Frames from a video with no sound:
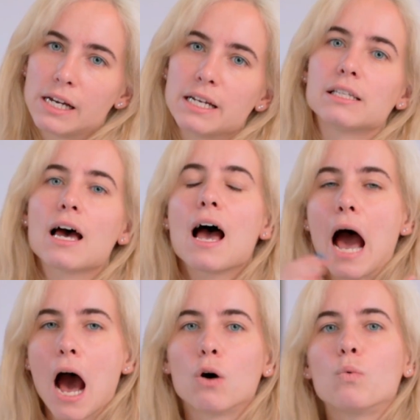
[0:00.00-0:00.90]
is
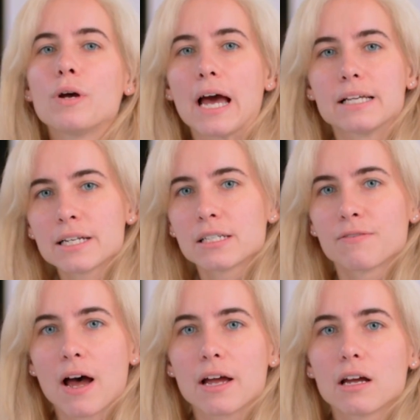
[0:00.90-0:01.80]
how we
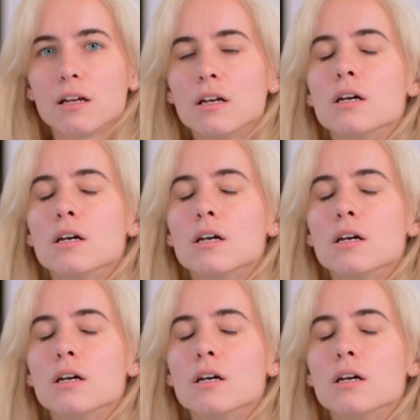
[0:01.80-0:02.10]
identify it.